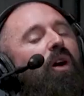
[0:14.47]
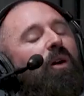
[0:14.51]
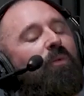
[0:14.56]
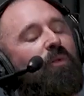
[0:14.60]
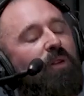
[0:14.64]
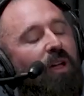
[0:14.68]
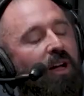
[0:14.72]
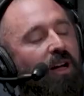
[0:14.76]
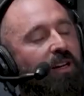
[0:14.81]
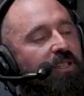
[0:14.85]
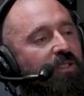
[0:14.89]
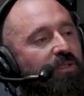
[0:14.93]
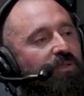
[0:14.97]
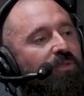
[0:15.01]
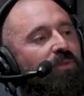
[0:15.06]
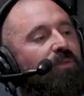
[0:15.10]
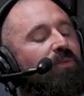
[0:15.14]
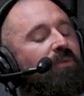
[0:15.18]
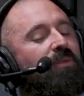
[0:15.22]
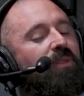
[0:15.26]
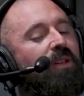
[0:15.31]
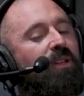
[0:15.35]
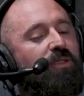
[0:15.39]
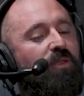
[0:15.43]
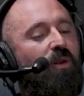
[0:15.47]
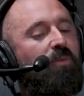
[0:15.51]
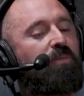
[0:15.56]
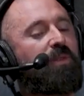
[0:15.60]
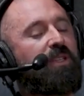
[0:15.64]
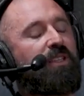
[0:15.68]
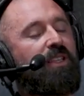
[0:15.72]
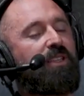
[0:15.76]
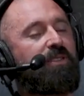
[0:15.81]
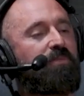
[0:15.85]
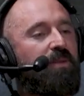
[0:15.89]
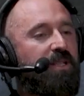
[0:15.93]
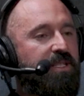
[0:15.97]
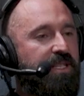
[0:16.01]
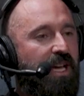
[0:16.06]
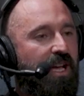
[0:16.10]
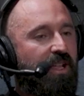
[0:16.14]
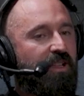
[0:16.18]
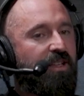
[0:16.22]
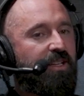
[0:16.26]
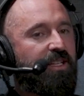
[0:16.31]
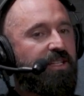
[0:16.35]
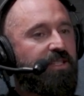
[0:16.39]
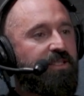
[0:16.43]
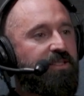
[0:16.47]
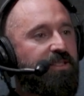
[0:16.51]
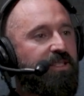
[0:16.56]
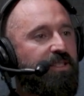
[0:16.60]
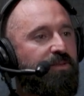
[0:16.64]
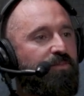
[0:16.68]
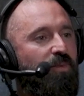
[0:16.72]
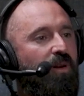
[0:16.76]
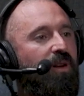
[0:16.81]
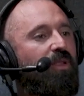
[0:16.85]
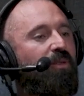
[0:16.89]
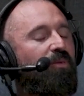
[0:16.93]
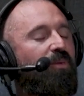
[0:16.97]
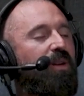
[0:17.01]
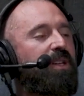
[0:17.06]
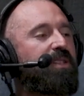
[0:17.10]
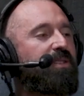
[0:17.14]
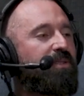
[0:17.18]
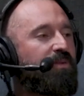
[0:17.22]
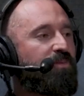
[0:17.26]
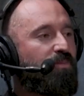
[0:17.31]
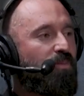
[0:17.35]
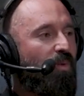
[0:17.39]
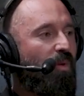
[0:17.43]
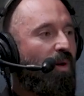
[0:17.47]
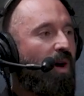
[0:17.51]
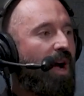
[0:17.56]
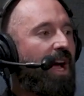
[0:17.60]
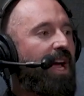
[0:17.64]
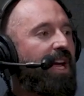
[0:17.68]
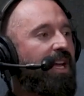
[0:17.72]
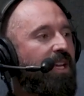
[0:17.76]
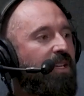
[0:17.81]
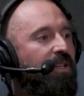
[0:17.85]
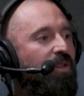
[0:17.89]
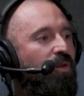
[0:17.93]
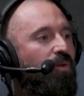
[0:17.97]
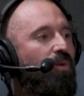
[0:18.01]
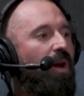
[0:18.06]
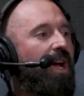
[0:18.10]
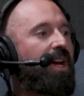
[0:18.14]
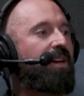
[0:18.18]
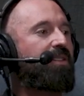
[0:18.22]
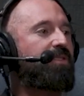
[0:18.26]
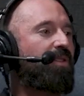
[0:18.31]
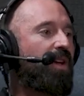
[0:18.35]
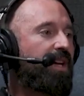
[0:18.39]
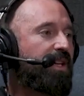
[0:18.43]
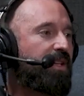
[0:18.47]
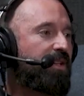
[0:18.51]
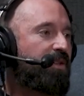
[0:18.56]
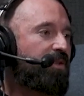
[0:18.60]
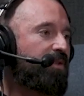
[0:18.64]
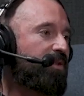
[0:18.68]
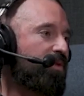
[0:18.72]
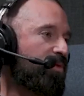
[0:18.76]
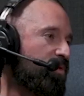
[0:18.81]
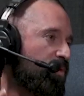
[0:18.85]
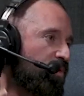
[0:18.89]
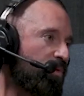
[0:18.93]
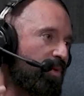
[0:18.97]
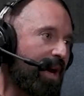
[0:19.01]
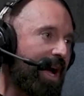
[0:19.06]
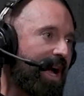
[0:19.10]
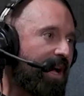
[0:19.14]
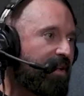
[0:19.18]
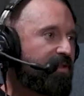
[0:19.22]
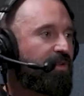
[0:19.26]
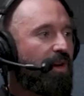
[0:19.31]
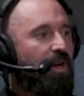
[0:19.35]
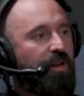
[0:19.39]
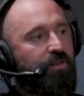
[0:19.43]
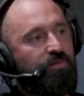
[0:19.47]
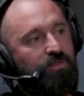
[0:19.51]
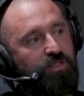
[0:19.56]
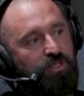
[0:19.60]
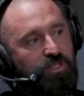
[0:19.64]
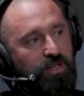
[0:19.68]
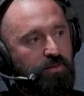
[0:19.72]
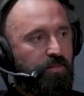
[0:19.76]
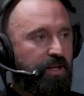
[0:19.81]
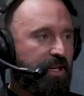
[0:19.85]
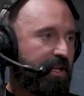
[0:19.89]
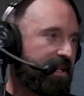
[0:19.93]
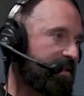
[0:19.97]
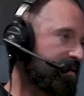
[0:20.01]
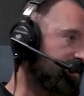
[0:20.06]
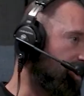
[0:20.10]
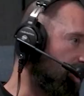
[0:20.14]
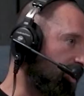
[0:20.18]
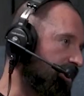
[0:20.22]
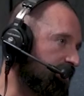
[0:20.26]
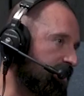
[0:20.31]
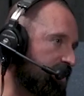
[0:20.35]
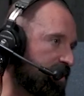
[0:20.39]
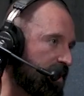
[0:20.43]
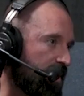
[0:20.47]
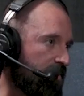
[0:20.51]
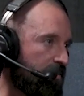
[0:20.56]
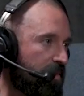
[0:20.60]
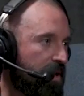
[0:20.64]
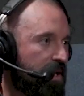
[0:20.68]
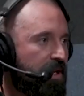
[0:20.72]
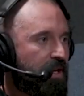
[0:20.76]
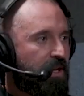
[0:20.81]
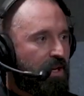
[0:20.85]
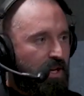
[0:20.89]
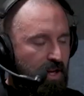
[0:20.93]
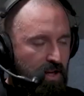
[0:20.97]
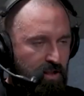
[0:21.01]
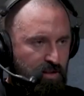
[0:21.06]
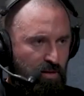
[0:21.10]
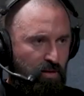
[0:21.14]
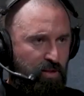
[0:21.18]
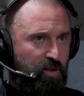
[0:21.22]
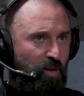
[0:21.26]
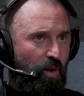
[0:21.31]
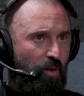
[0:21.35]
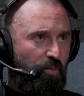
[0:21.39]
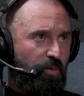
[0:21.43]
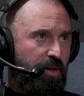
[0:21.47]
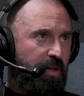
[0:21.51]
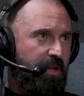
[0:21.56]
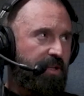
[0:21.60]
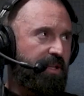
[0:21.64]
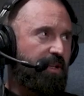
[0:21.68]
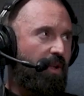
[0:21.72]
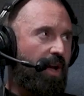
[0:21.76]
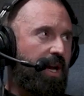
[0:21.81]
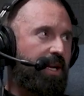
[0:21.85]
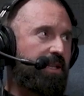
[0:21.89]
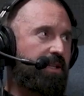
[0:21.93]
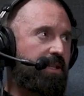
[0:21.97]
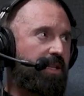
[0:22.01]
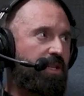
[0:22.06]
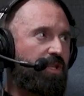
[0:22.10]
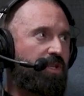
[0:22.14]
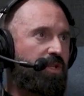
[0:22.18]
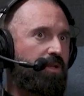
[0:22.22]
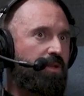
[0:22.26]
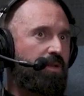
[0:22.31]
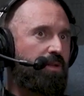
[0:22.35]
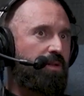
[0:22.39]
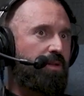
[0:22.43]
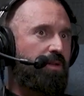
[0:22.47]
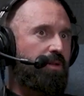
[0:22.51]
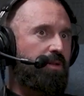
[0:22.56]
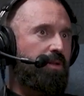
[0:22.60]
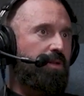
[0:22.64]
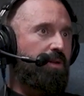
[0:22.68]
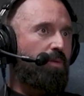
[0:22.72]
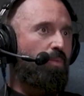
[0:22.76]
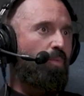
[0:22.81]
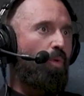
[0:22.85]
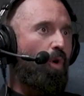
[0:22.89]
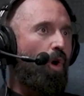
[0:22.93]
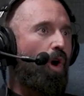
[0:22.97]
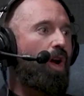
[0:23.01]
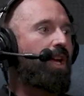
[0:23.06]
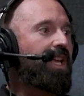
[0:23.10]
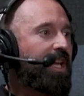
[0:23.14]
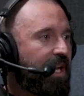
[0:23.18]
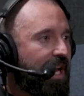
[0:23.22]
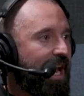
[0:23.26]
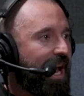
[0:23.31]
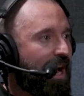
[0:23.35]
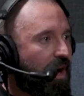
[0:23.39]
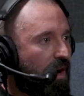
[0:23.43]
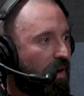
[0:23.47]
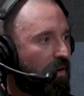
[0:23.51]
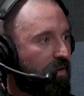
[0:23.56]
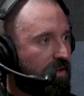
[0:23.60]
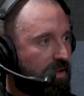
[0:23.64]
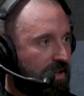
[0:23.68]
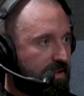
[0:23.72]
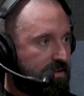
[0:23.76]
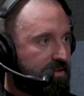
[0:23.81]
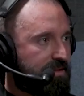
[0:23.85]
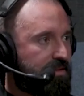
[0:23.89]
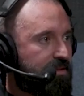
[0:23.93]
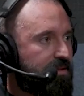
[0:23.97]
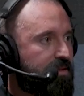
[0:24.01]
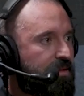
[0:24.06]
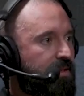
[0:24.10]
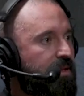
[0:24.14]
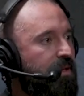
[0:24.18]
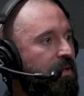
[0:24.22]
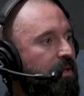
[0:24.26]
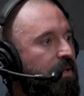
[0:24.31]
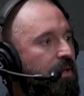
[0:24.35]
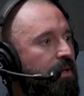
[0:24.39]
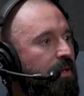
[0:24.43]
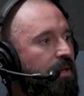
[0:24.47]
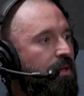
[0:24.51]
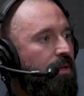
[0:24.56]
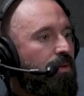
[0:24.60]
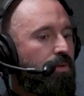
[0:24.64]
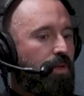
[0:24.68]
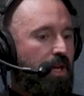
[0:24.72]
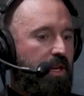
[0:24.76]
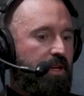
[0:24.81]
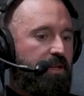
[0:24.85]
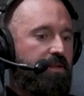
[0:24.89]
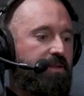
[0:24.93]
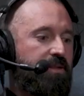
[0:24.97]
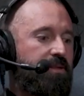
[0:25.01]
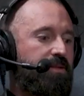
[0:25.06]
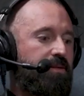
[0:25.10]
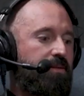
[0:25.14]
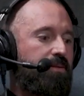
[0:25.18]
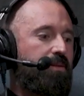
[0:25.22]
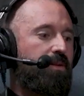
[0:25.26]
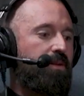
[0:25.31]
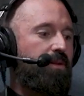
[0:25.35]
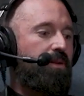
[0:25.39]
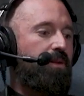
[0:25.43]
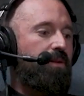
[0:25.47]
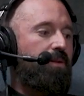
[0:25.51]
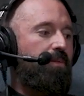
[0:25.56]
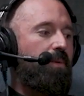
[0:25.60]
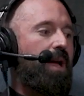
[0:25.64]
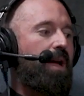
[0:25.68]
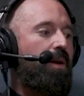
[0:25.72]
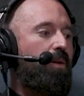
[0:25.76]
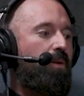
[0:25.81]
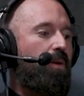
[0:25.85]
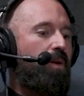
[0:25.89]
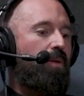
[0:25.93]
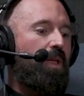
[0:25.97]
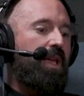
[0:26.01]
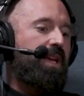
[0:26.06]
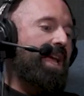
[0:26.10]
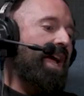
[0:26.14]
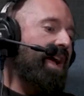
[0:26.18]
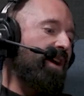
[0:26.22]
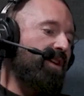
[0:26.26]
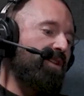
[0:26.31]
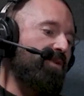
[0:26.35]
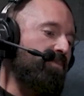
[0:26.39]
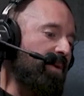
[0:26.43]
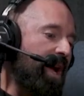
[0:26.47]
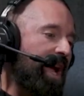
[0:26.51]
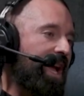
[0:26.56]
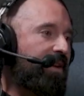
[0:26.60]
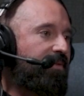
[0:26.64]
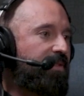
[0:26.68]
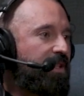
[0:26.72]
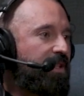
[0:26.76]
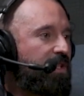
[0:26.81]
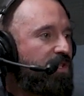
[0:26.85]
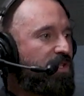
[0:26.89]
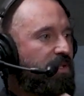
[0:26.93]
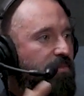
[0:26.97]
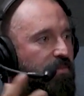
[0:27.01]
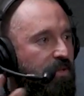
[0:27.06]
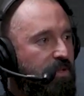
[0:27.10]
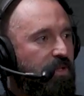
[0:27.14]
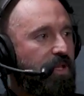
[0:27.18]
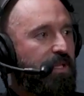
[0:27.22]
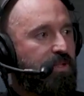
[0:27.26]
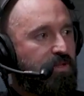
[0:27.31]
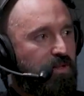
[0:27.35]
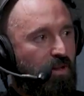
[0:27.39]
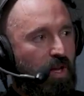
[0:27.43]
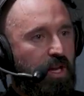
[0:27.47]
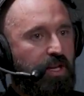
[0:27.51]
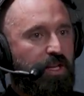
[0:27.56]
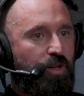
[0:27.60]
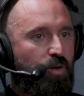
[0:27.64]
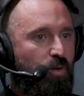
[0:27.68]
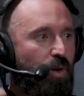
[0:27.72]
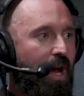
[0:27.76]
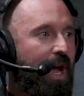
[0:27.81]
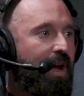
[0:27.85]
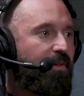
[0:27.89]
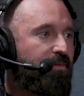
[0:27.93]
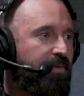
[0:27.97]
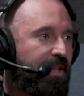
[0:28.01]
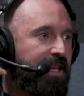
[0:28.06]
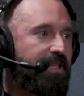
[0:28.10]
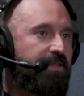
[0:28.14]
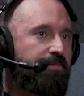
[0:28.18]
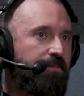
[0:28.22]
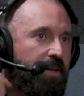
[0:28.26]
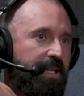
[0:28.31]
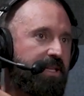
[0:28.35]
I would argue adopting these mentalities is one of the reasons why you mm. act like you do outside of the gym and inside of the gym. Yep. So it's not really like the the working out that's that is the like how you behave in the gym is it's like you have these